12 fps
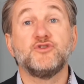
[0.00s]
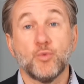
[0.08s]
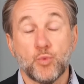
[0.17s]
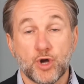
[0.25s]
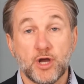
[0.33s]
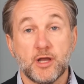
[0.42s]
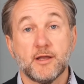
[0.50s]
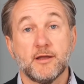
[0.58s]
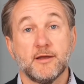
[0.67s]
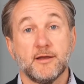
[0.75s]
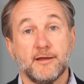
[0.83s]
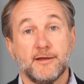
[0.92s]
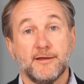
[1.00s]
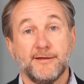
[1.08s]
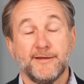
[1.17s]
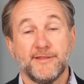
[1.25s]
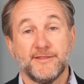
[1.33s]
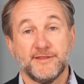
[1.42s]
to work
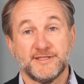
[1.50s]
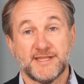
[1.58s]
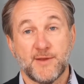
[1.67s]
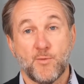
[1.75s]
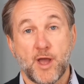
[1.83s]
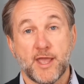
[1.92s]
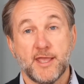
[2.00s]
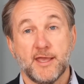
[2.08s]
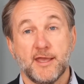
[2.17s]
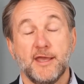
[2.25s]
the same way.